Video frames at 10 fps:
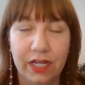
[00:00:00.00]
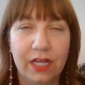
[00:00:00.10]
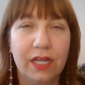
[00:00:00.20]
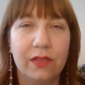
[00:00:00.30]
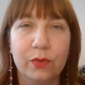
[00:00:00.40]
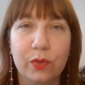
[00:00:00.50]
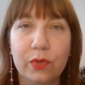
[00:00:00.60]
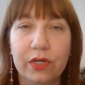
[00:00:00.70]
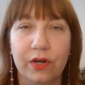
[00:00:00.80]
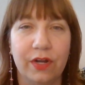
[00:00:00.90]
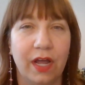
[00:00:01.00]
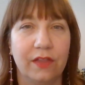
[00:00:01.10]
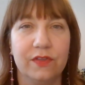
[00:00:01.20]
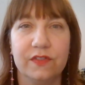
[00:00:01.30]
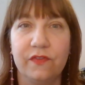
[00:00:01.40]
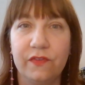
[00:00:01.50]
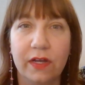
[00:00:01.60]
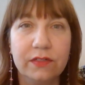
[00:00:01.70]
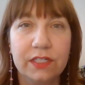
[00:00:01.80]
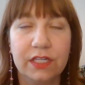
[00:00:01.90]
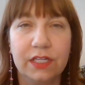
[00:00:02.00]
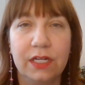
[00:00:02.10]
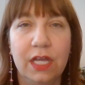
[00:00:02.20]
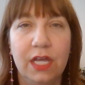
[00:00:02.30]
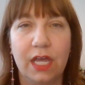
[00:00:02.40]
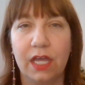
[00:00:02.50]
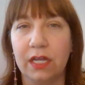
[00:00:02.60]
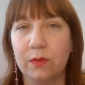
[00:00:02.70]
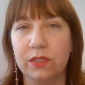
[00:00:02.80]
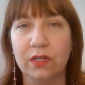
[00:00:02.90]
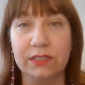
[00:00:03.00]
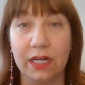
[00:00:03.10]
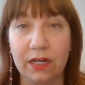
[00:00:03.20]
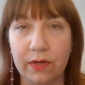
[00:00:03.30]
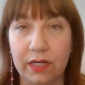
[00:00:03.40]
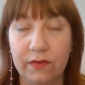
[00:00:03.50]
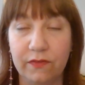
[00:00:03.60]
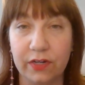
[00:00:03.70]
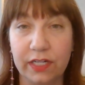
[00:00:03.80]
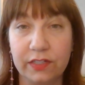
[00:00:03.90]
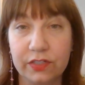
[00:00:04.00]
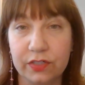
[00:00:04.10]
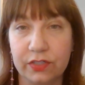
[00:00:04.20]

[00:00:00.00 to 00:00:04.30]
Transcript: And their courtyard had this fountain and it was all decorated for Easter.